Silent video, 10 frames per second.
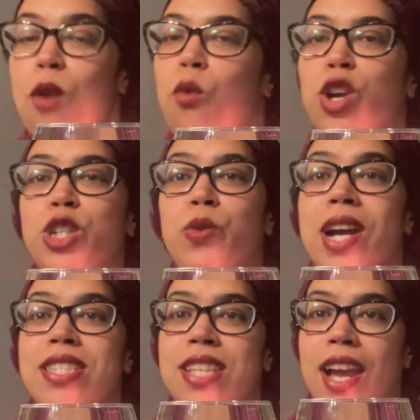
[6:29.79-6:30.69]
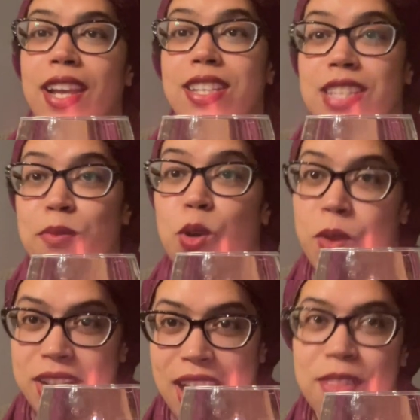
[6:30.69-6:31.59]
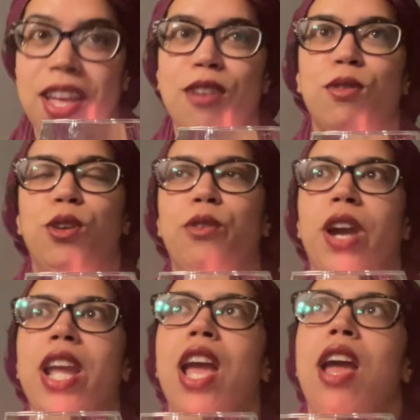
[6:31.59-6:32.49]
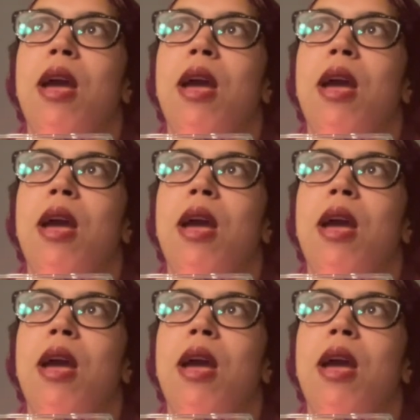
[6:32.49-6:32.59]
where do I sign? Because I'm going down that road, right?